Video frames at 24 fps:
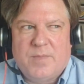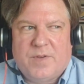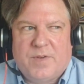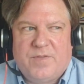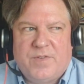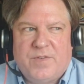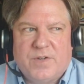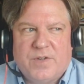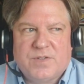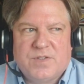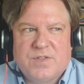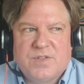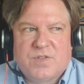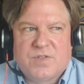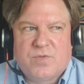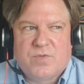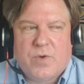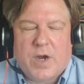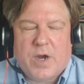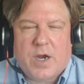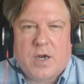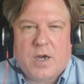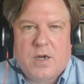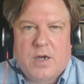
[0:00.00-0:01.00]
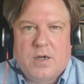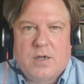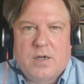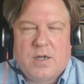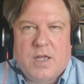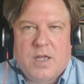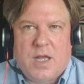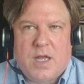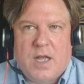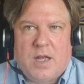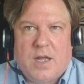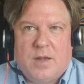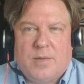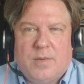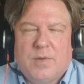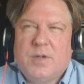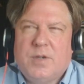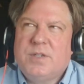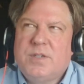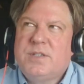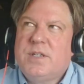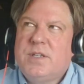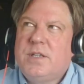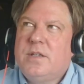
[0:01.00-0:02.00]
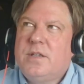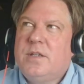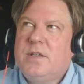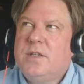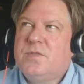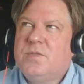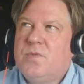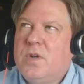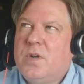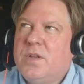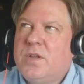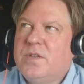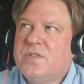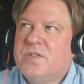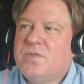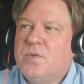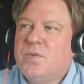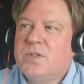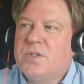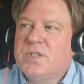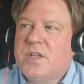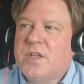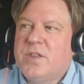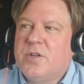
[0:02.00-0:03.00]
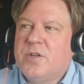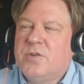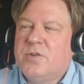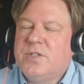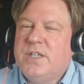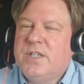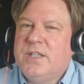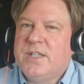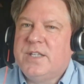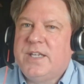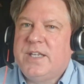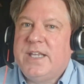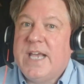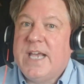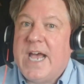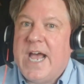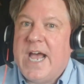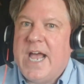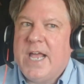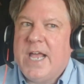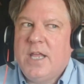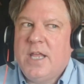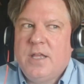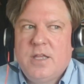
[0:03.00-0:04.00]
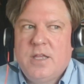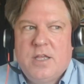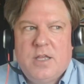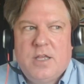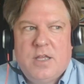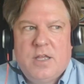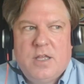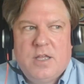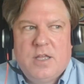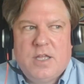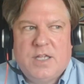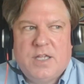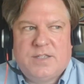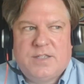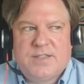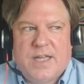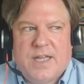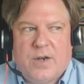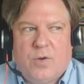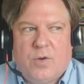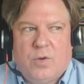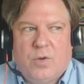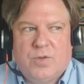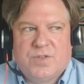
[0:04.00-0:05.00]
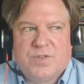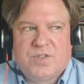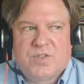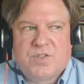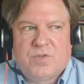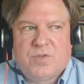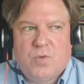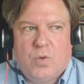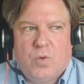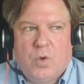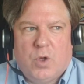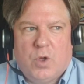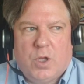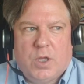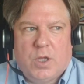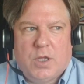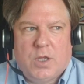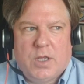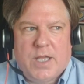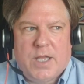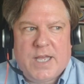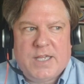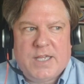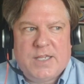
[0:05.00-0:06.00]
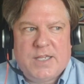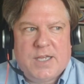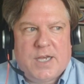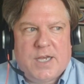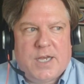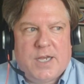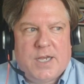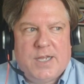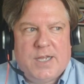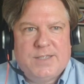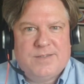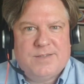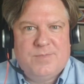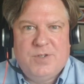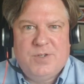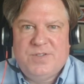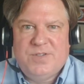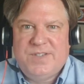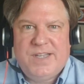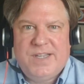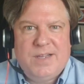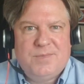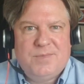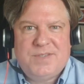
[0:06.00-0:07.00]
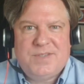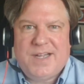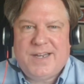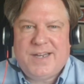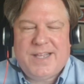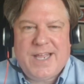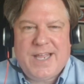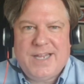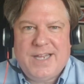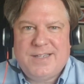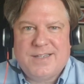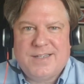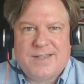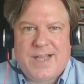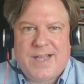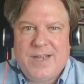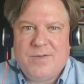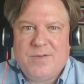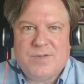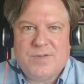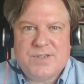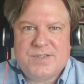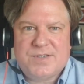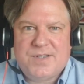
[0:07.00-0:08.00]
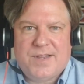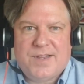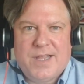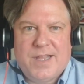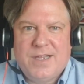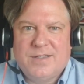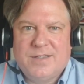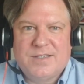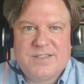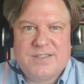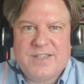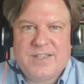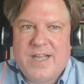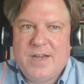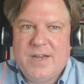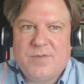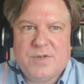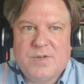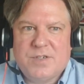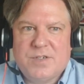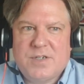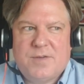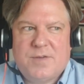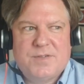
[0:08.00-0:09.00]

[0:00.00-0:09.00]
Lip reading: McPherson Square. It's one of the squares, like 13th and K. It's that old school. And it's a museum dedicated to language, to the English language.